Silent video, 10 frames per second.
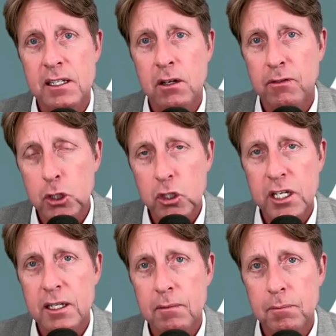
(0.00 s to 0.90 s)
If you look
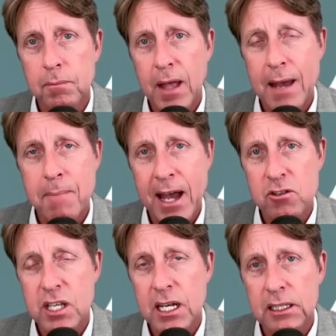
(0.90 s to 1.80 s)
at matters
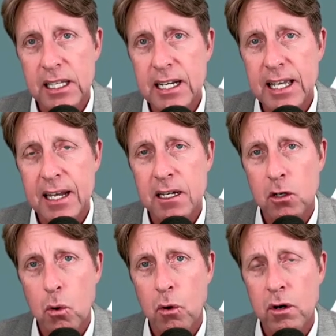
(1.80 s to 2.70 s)
getting litigated in
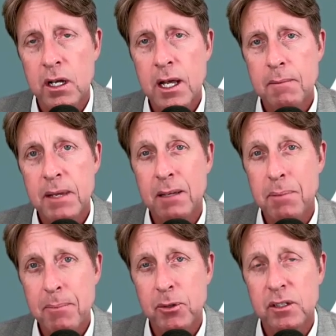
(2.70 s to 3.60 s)
court, meaning
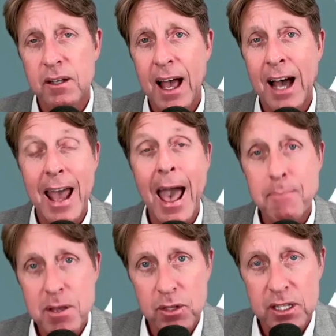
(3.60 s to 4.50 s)
people
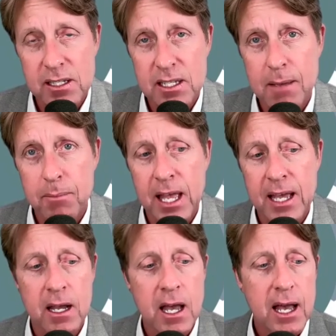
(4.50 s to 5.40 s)
unhappy with an estate plan,